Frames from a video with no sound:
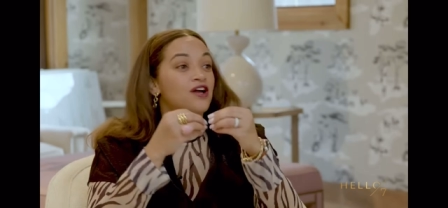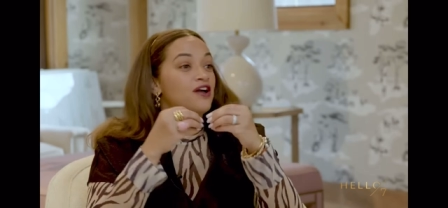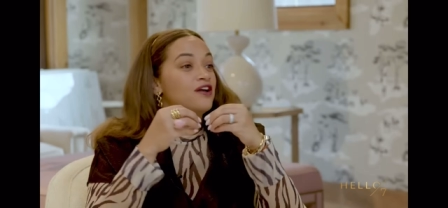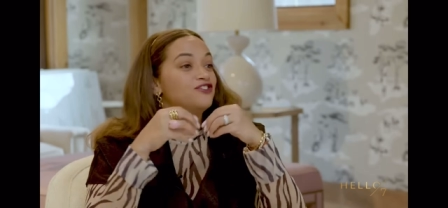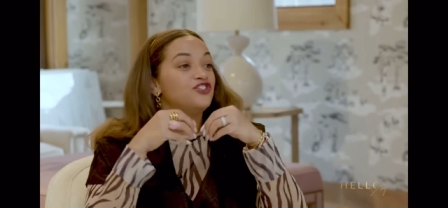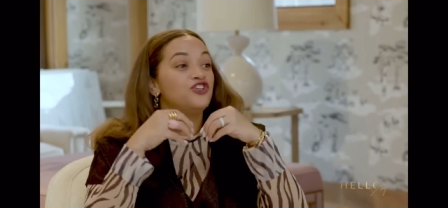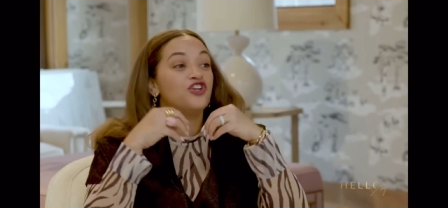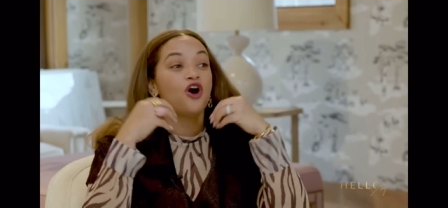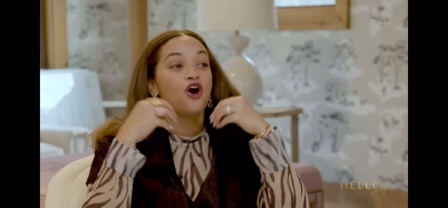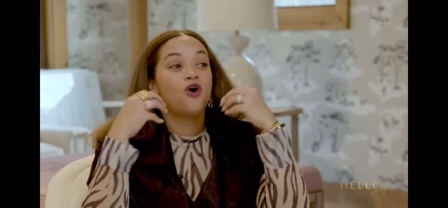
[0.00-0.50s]
you
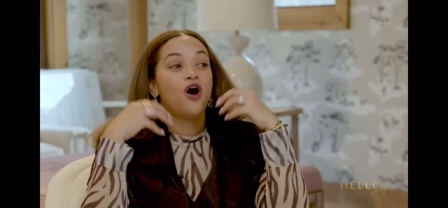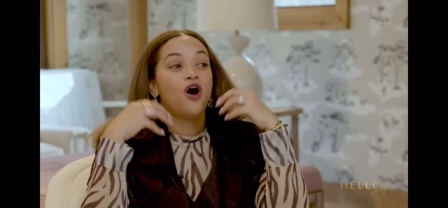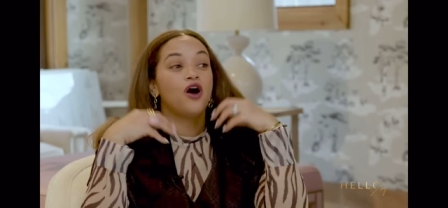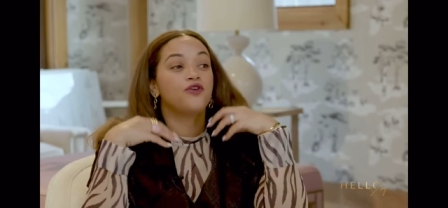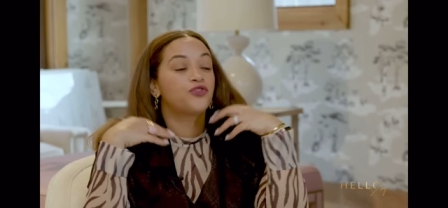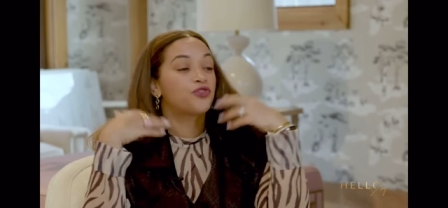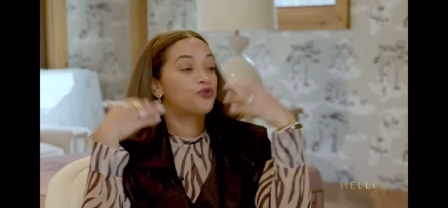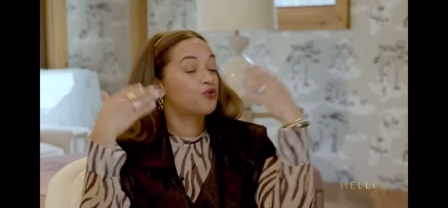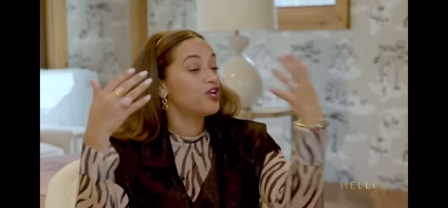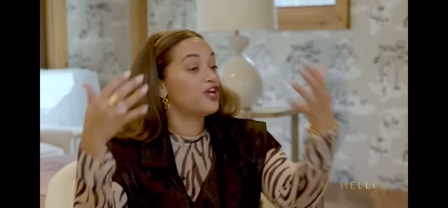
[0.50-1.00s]
know,
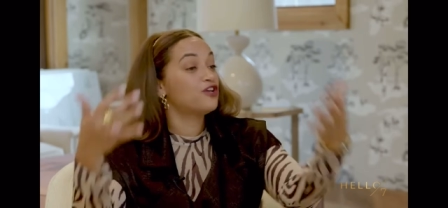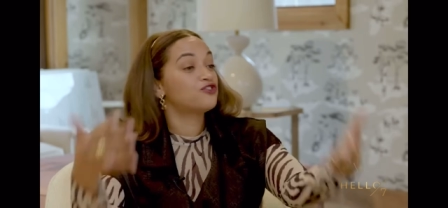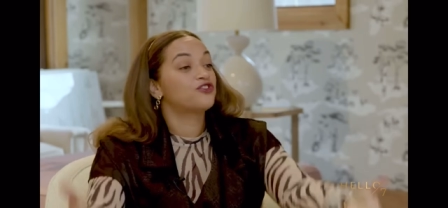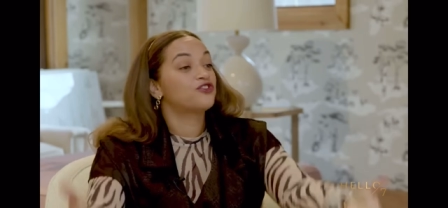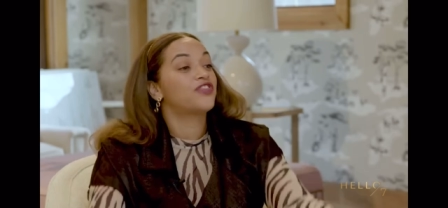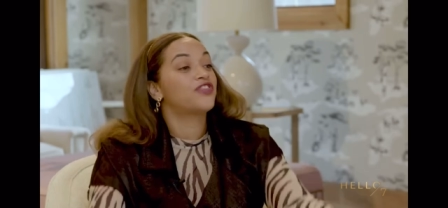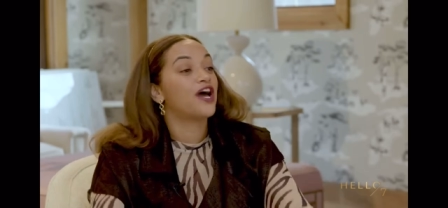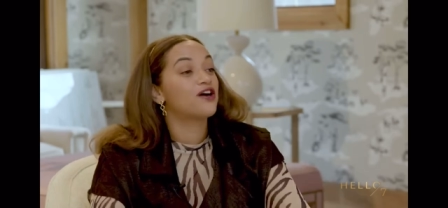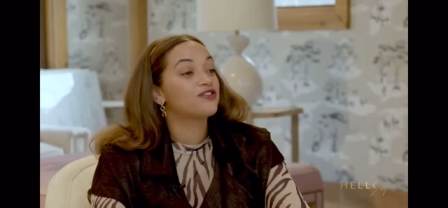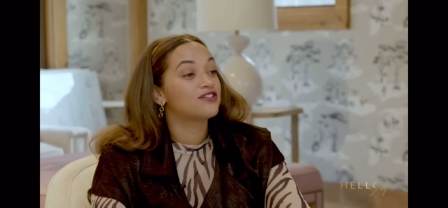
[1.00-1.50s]

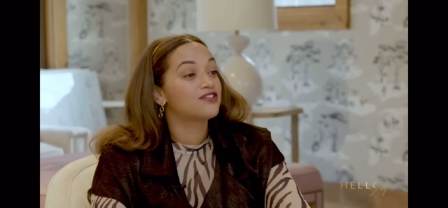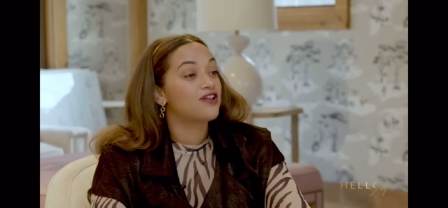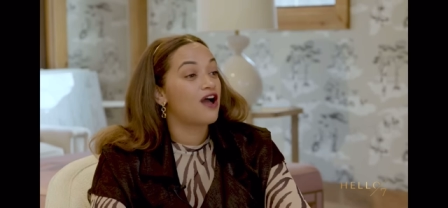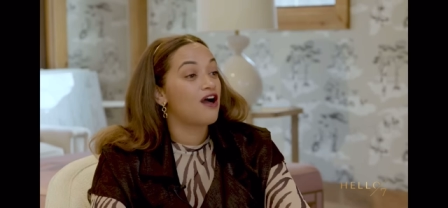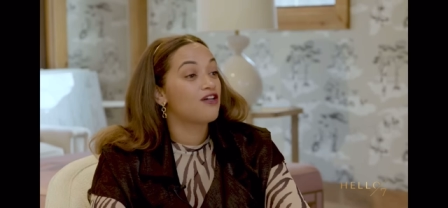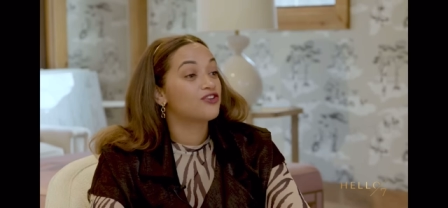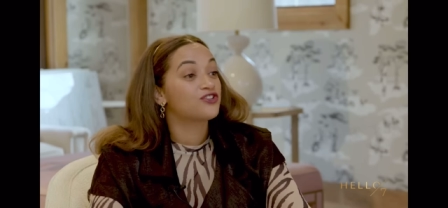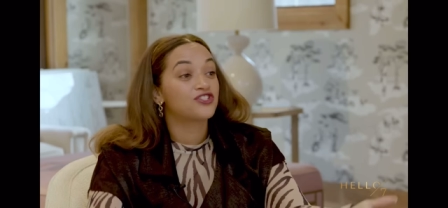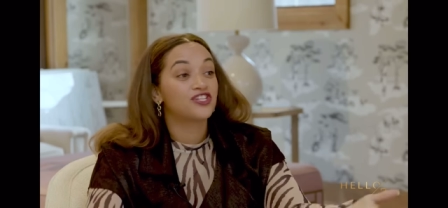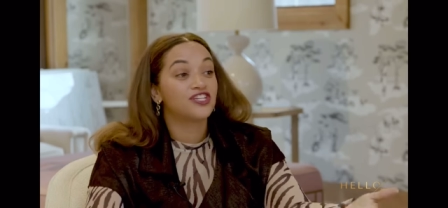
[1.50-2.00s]

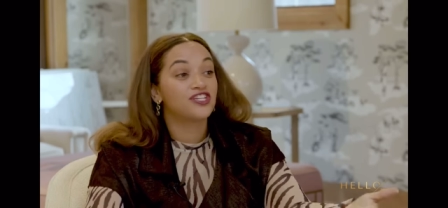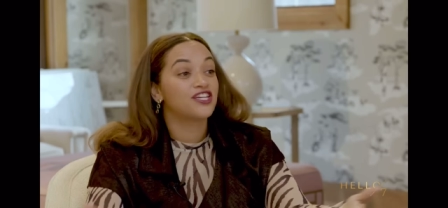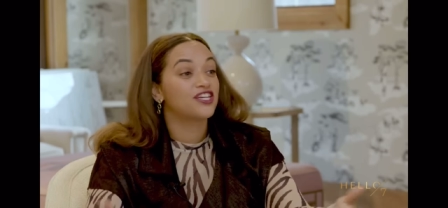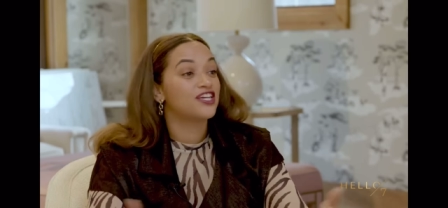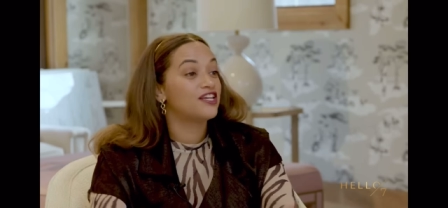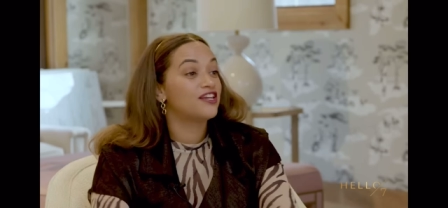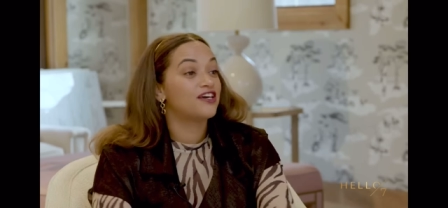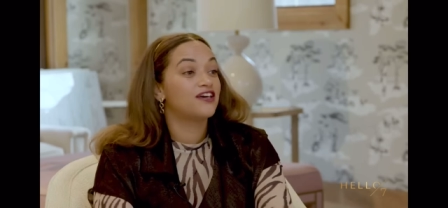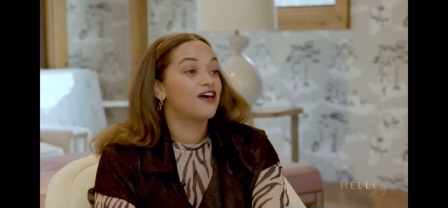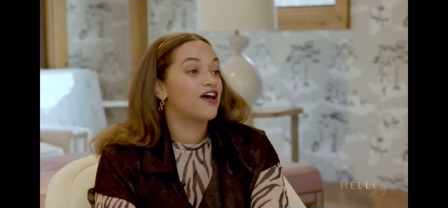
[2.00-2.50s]
$300,000 sitting in
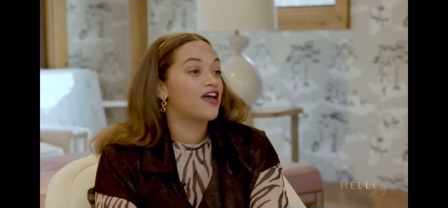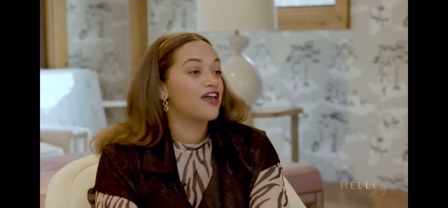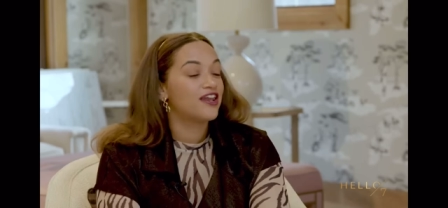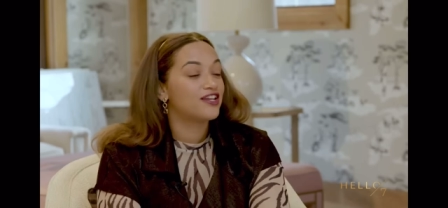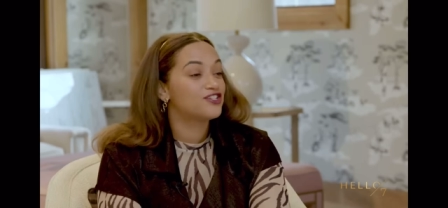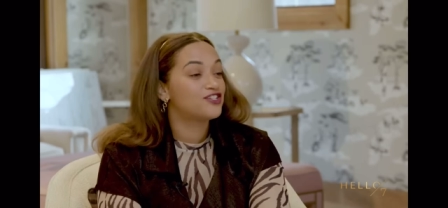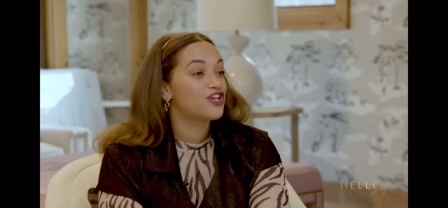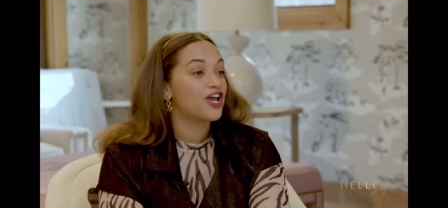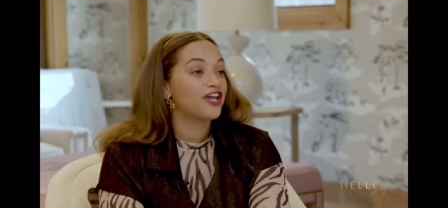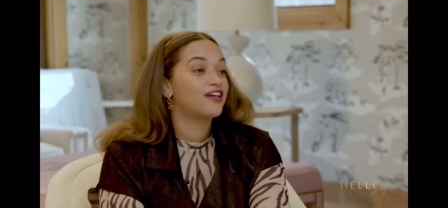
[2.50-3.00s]
a, in a
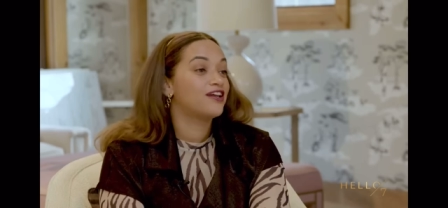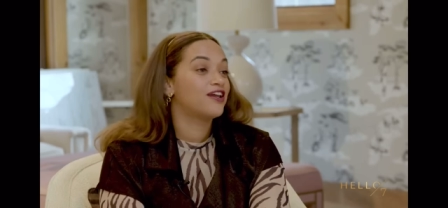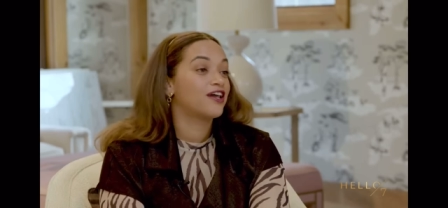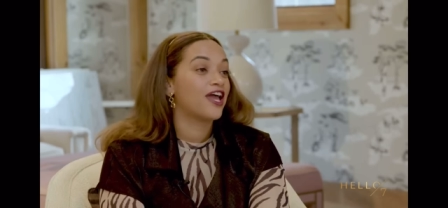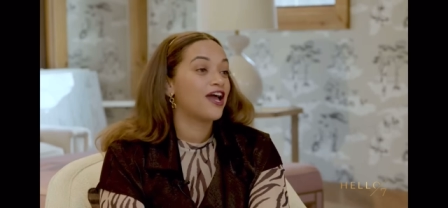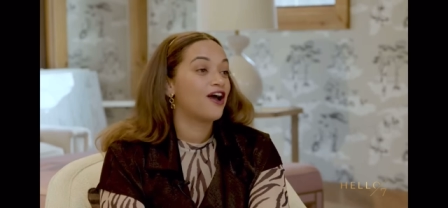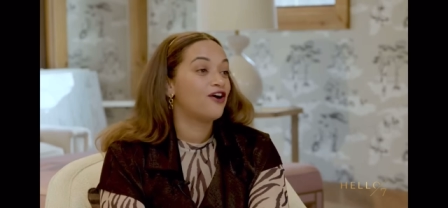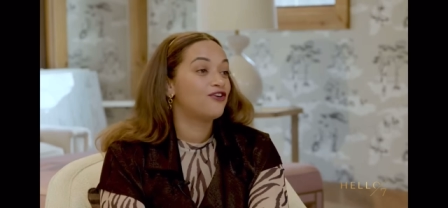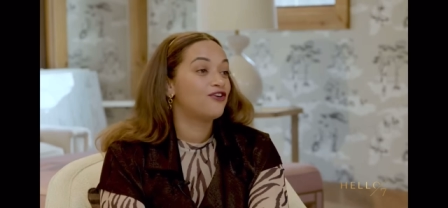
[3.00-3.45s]
checking account. And let me